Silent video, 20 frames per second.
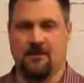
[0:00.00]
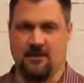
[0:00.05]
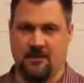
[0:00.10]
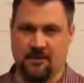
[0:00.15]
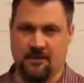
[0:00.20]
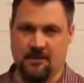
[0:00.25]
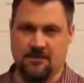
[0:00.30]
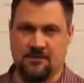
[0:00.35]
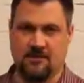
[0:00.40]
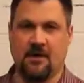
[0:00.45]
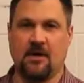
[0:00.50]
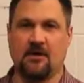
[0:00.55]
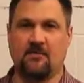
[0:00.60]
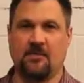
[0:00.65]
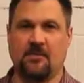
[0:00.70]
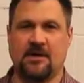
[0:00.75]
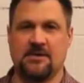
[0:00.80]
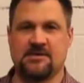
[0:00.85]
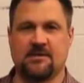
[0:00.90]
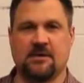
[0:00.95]
Okay, so that
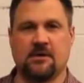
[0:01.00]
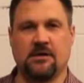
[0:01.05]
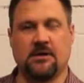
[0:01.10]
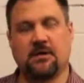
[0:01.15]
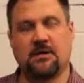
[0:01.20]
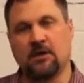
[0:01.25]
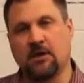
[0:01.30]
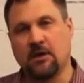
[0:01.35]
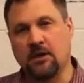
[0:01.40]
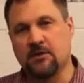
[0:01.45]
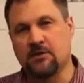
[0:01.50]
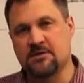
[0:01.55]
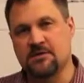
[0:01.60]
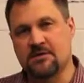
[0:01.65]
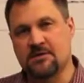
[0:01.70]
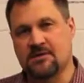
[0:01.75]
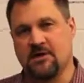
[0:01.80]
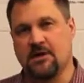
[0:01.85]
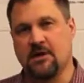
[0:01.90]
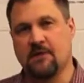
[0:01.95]
basically concludes the
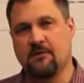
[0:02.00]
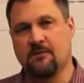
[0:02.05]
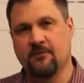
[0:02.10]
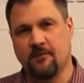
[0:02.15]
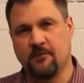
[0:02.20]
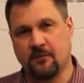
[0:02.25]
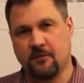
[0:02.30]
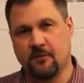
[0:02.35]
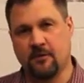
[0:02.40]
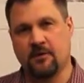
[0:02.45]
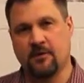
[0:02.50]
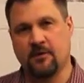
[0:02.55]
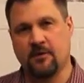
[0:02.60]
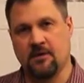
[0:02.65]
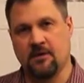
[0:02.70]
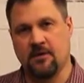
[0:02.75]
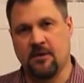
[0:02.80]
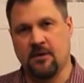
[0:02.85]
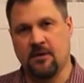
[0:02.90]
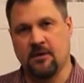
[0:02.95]
setup for
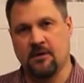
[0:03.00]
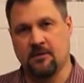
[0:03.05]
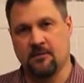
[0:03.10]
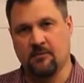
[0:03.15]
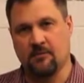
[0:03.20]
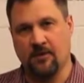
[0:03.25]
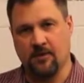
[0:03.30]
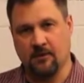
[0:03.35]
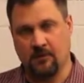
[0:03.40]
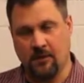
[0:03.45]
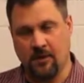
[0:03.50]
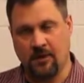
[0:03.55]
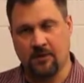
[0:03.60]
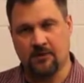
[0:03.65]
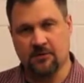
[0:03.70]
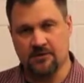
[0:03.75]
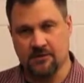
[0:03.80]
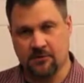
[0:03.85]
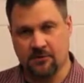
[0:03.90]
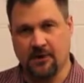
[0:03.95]
the Miller
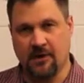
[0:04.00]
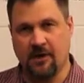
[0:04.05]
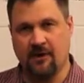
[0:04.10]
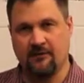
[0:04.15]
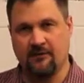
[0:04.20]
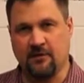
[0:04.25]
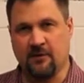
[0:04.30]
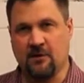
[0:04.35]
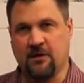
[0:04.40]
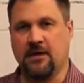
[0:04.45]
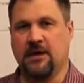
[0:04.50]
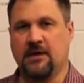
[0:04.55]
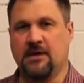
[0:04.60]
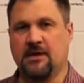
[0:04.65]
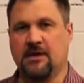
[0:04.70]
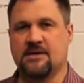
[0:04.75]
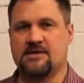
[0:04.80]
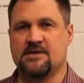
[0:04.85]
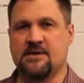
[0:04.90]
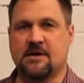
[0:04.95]
welders that we have here at
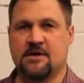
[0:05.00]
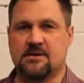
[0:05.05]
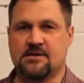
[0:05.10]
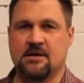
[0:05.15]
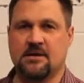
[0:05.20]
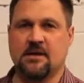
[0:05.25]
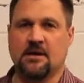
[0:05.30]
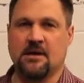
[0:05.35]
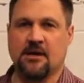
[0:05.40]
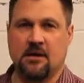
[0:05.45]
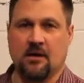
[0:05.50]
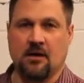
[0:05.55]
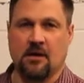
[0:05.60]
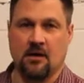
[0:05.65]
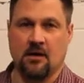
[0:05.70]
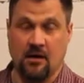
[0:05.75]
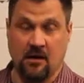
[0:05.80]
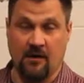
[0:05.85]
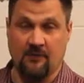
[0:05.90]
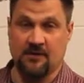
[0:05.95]
KDSS.
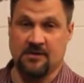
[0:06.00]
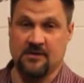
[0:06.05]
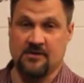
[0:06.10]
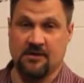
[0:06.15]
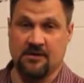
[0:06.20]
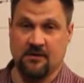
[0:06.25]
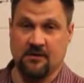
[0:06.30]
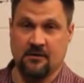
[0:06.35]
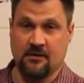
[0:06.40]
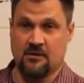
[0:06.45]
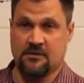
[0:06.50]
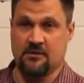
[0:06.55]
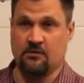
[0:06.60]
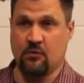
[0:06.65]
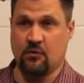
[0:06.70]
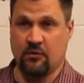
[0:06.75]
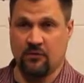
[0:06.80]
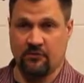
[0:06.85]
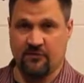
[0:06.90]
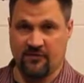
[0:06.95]
Obviously there's
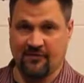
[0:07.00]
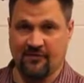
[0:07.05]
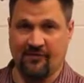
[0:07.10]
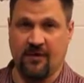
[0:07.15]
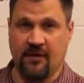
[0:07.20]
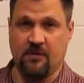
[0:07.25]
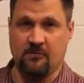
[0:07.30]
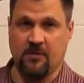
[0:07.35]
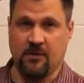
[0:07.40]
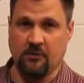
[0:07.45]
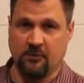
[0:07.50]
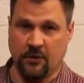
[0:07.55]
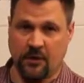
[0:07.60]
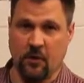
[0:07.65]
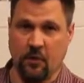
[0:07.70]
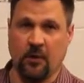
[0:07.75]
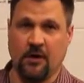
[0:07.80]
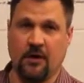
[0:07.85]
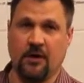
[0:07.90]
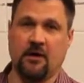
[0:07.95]
more refinement
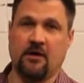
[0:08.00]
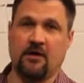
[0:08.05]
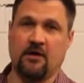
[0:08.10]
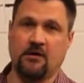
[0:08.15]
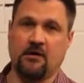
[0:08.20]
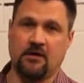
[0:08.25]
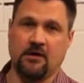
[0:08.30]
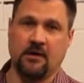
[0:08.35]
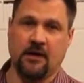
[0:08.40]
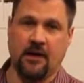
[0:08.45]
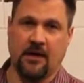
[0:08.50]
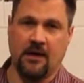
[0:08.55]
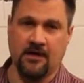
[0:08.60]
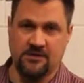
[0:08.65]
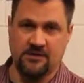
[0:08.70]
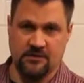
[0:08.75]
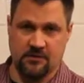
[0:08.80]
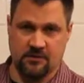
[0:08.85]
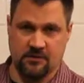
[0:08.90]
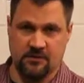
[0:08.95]
required as
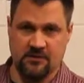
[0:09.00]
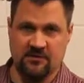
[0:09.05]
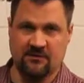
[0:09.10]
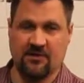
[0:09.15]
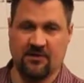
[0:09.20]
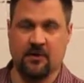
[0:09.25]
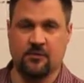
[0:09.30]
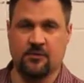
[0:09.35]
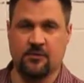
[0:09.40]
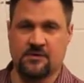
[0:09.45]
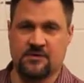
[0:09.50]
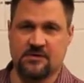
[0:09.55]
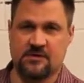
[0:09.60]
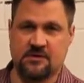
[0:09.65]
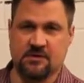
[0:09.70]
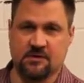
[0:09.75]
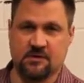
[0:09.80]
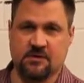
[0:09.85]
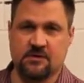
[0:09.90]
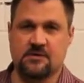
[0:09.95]
you develop your
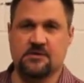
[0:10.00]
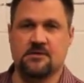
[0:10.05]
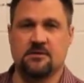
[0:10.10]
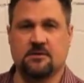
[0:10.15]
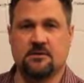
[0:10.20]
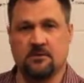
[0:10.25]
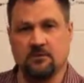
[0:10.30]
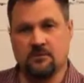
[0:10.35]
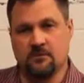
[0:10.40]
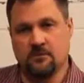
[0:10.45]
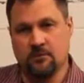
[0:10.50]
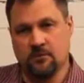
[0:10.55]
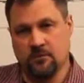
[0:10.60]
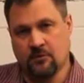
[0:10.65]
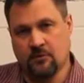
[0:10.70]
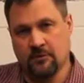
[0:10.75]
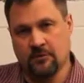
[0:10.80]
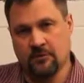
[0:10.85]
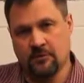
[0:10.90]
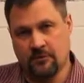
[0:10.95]
skills. You
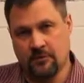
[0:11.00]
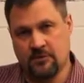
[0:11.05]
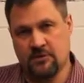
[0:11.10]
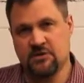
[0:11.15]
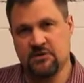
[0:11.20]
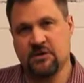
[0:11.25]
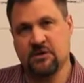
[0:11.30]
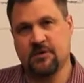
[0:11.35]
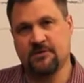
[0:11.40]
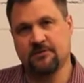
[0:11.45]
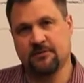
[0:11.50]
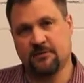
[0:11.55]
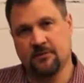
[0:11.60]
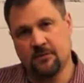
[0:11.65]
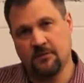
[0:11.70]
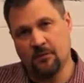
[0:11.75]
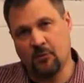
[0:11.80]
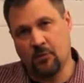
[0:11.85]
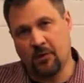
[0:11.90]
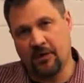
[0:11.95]
learn to adjust
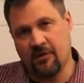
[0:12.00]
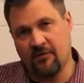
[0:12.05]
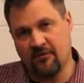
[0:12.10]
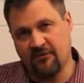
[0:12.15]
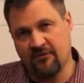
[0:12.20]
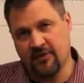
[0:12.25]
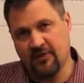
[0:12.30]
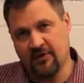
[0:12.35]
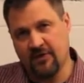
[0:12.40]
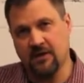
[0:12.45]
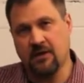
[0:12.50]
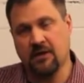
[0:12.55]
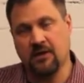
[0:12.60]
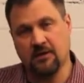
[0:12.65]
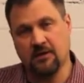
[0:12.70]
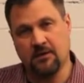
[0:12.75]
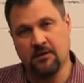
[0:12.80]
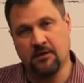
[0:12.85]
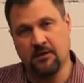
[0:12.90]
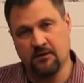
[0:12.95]
the wire feed and
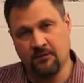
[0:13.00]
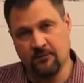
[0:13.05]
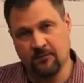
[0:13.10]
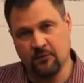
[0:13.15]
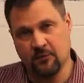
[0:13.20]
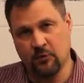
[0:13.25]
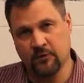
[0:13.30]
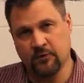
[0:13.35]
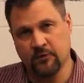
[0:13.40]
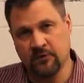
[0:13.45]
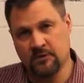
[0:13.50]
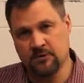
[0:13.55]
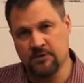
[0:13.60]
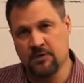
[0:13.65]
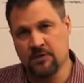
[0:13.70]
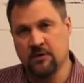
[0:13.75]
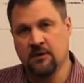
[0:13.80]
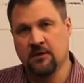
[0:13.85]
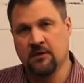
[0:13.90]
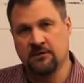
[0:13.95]
the voltage
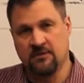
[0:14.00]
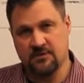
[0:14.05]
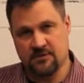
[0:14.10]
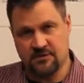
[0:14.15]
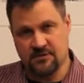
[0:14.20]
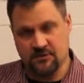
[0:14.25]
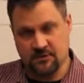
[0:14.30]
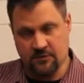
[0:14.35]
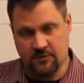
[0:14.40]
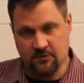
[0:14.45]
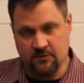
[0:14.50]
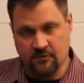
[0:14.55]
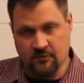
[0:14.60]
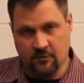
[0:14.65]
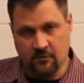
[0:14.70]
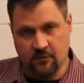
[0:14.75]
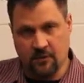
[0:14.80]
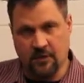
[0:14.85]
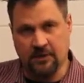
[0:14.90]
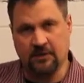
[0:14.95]
to suit the
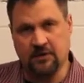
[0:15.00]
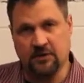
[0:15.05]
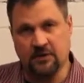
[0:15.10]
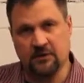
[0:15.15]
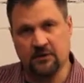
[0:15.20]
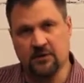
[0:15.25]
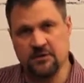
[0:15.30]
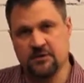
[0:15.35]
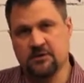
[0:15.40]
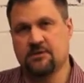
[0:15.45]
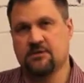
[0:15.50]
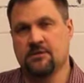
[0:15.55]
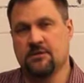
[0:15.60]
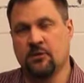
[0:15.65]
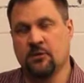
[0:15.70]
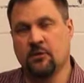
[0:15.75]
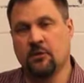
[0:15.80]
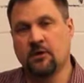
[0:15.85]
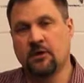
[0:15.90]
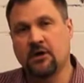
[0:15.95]
welding conditions that
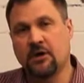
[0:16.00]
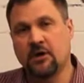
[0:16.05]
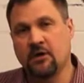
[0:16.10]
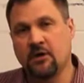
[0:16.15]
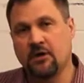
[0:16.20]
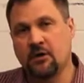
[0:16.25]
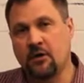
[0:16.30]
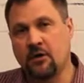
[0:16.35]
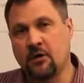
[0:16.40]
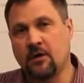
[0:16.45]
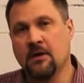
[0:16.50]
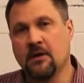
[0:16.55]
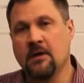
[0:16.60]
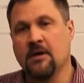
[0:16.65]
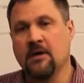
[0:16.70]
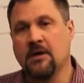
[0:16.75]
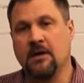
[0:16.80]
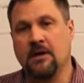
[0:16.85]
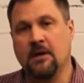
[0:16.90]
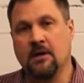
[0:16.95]
you're working under.
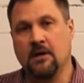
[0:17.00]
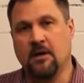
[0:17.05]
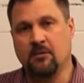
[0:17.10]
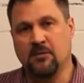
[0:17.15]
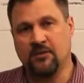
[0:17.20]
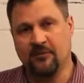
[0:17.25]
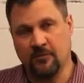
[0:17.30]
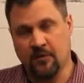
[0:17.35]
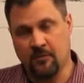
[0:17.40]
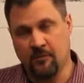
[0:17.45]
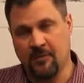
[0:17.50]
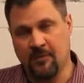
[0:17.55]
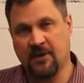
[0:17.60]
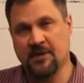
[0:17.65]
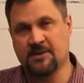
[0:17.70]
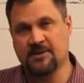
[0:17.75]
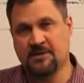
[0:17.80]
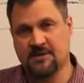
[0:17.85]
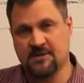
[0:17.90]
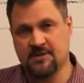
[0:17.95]
But for a
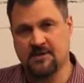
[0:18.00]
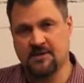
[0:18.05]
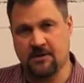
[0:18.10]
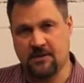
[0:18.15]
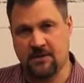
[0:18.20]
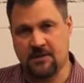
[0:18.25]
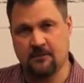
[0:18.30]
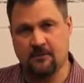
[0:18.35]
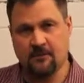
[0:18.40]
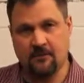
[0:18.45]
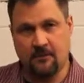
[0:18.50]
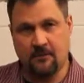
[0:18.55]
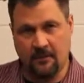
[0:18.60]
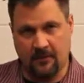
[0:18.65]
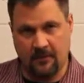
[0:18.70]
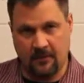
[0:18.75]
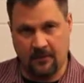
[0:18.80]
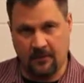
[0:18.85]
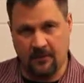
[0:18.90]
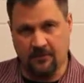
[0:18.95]
basic setup,
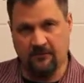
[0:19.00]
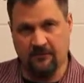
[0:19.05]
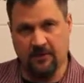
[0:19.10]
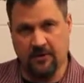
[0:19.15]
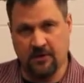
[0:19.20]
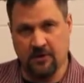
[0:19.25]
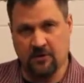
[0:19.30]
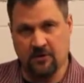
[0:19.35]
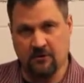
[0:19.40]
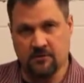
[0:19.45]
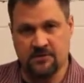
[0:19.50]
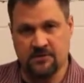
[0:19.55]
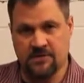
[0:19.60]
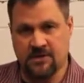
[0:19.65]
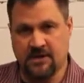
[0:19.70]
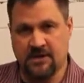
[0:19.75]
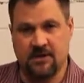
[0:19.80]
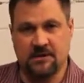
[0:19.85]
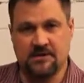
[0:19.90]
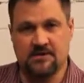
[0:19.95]
the video
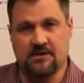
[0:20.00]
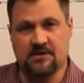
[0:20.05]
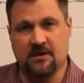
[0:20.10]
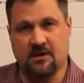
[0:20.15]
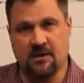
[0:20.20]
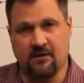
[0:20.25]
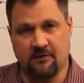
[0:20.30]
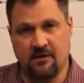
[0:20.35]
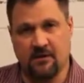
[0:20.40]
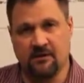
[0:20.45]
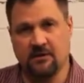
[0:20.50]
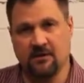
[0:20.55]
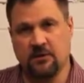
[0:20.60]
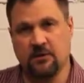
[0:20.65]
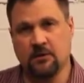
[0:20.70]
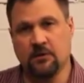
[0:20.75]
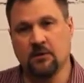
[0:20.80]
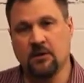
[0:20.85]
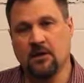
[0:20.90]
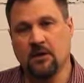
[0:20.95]
settings that I've given
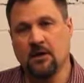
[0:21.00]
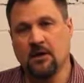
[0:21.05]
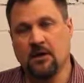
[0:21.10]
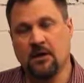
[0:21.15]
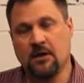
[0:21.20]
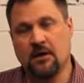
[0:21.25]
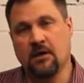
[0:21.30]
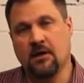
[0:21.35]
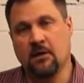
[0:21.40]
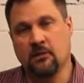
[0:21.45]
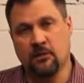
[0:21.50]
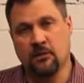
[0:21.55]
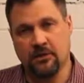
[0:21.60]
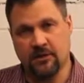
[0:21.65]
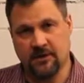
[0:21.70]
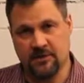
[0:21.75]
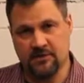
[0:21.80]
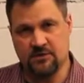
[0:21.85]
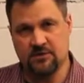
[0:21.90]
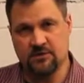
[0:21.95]
you will
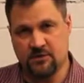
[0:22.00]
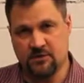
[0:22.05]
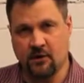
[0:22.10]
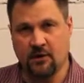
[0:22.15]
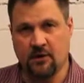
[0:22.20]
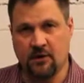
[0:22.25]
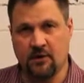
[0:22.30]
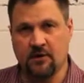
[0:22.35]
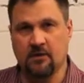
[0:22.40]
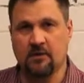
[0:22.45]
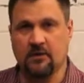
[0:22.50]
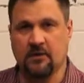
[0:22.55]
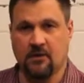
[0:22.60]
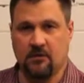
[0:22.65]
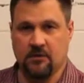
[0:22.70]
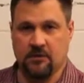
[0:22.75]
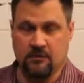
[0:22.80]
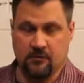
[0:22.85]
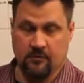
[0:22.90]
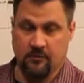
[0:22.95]
get you started.
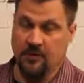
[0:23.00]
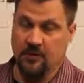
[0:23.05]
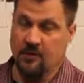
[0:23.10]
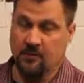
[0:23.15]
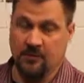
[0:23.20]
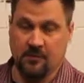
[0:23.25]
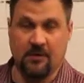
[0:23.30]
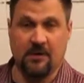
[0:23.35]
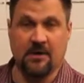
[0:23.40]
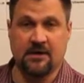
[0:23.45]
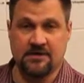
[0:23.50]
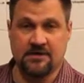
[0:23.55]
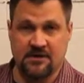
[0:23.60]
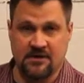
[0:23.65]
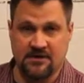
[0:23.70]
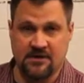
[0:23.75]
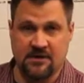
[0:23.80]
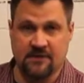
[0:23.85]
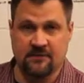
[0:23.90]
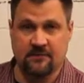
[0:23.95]
You'll be able to make a
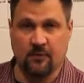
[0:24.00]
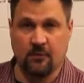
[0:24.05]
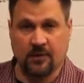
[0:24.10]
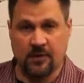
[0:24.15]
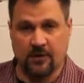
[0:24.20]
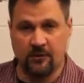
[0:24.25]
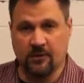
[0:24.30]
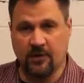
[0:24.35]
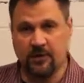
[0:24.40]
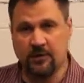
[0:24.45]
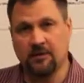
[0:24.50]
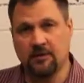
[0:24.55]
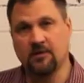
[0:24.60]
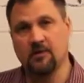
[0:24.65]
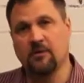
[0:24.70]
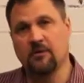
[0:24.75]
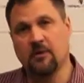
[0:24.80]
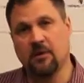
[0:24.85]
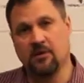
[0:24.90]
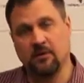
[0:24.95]
successful weld puddle,
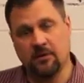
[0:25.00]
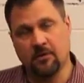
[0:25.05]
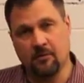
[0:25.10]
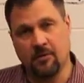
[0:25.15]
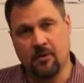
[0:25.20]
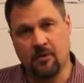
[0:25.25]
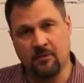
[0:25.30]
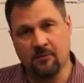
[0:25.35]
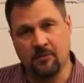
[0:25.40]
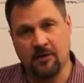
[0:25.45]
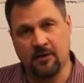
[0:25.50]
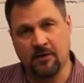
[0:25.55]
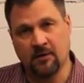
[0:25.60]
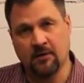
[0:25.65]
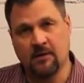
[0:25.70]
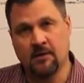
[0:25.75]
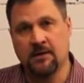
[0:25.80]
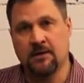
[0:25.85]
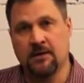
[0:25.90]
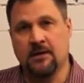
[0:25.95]
you'll be able to bond metal,
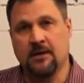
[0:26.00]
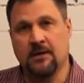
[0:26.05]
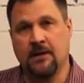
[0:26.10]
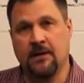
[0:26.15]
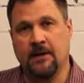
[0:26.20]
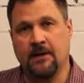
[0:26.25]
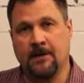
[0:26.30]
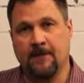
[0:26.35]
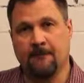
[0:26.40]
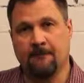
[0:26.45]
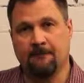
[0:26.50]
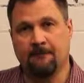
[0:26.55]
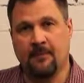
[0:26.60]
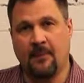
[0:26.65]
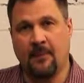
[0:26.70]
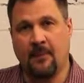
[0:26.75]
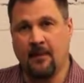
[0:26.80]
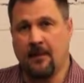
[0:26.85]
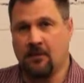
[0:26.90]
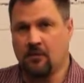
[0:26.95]

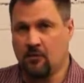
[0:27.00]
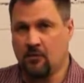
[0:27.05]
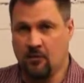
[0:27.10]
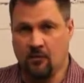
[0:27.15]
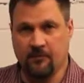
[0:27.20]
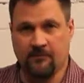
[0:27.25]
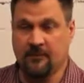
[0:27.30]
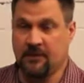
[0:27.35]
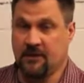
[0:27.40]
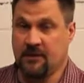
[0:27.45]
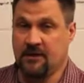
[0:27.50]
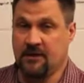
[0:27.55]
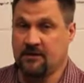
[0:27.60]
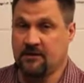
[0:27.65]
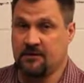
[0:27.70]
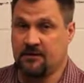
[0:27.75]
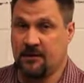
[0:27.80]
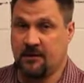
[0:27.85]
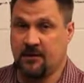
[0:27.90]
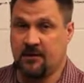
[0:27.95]
and hopefully
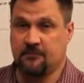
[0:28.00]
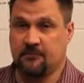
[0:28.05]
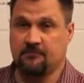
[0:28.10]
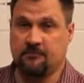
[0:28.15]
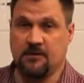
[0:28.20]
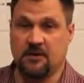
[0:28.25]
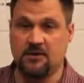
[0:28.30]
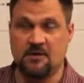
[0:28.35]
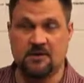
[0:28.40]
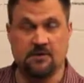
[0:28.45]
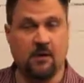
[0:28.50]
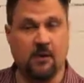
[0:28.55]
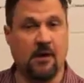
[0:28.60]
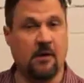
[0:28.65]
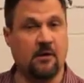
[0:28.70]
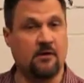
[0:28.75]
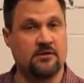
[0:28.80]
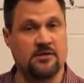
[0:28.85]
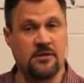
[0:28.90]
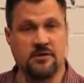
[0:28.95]
it
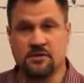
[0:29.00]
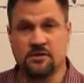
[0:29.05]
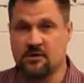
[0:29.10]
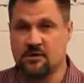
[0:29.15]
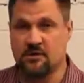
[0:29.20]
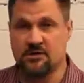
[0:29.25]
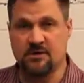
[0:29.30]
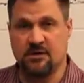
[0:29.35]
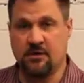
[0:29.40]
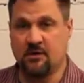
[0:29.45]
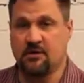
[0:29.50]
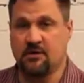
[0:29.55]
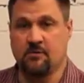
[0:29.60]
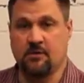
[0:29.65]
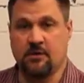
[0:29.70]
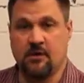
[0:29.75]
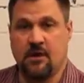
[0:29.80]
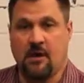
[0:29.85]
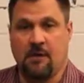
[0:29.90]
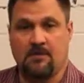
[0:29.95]
inspires interest and
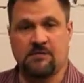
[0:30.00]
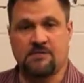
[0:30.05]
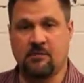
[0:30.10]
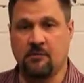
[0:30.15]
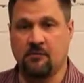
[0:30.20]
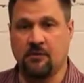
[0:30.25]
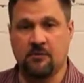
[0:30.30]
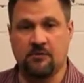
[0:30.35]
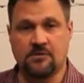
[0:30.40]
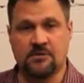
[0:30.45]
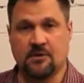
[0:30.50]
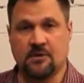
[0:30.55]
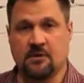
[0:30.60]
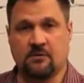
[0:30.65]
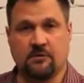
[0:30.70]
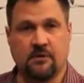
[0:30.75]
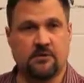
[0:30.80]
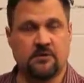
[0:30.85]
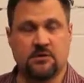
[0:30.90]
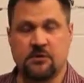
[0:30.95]
perhaps promotes a
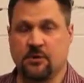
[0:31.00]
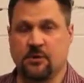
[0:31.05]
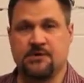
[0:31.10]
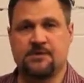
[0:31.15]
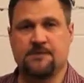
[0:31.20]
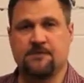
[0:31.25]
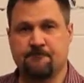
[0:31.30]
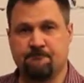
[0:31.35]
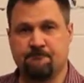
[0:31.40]
career choice.